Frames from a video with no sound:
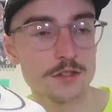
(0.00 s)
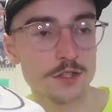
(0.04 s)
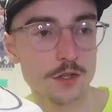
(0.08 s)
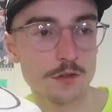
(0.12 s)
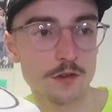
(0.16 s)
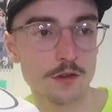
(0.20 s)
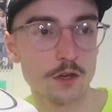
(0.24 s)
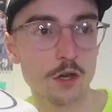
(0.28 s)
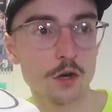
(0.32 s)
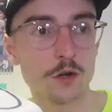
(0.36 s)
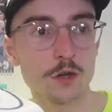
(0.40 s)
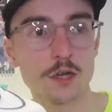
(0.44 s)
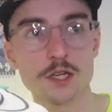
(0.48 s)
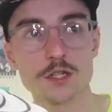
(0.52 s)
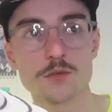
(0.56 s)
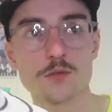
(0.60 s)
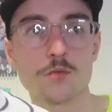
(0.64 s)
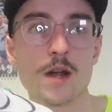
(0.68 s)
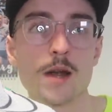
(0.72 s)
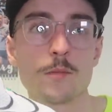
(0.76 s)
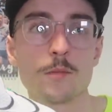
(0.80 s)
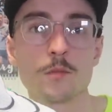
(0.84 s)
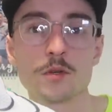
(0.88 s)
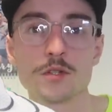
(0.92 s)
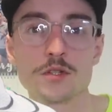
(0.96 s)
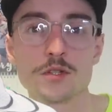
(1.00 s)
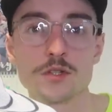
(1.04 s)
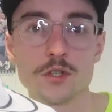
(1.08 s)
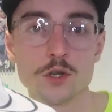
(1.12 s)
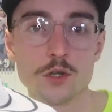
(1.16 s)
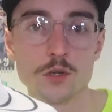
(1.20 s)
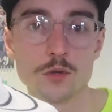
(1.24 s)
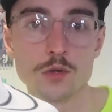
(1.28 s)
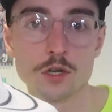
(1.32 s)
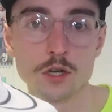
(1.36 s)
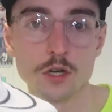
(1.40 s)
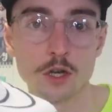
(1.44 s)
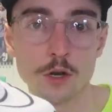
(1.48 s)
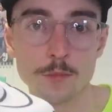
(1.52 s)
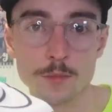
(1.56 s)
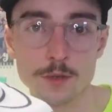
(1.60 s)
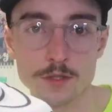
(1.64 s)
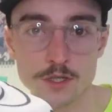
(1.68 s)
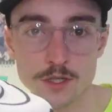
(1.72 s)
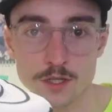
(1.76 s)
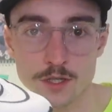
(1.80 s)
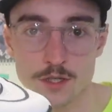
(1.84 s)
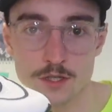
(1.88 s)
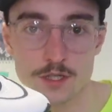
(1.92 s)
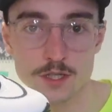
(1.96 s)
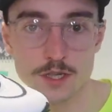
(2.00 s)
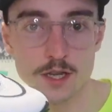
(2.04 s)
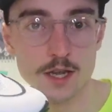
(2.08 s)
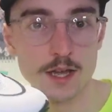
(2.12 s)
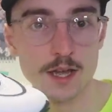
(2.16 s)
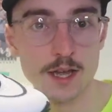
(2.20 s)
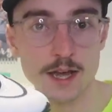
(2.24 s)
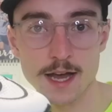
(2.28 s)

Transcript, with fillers: so the longest rep was two kilometers,